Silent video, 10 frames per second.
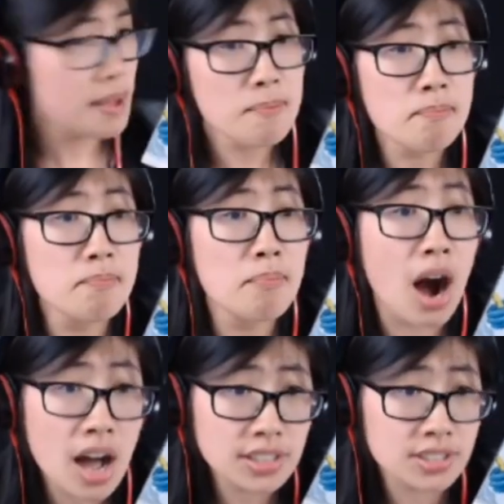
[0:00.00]

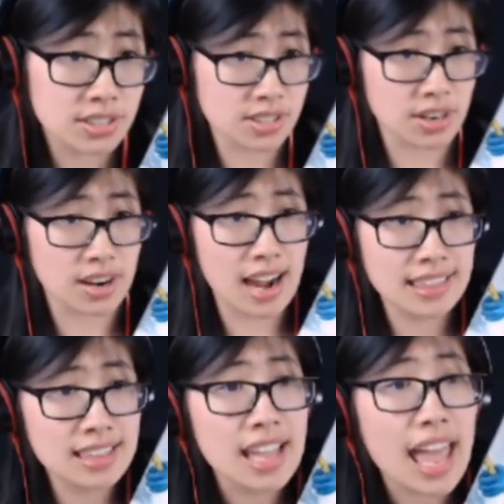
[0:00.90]
monster
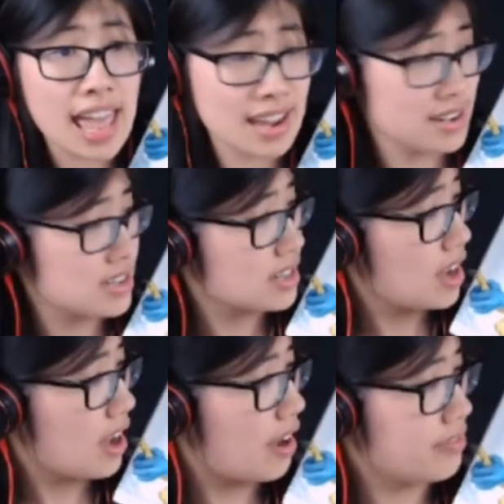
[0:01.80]
at the end
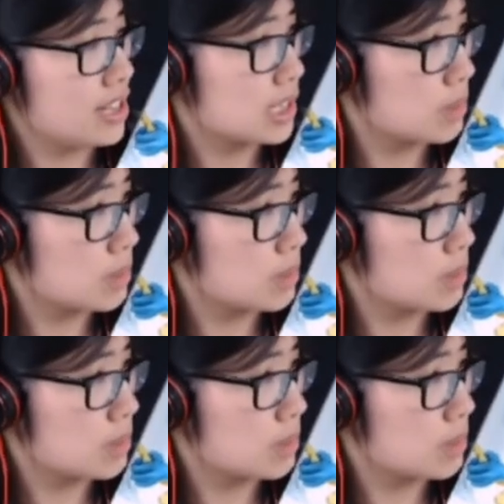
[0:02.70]
of this